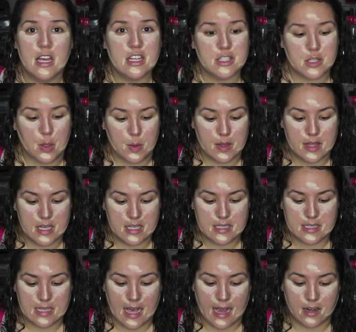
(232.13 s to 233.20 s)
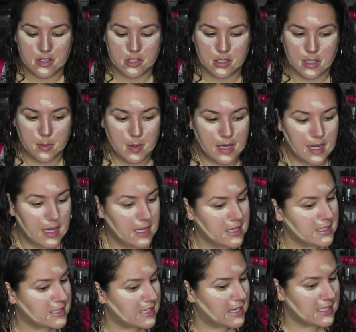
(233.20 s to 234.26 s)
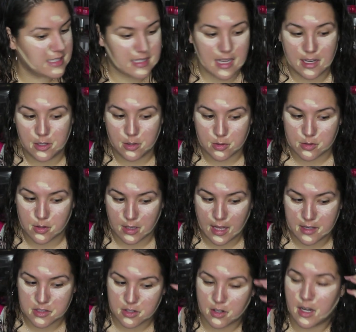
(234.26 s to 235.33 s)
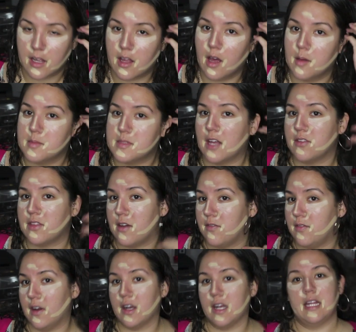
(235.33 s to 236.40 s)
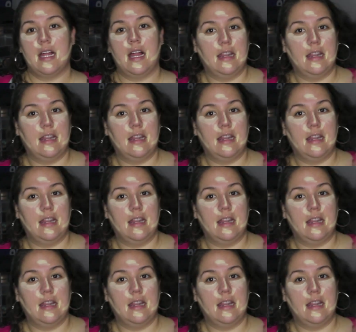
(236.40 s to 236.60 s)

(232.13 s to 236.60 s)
So this actually, because it's a neutralizer and it comes out that very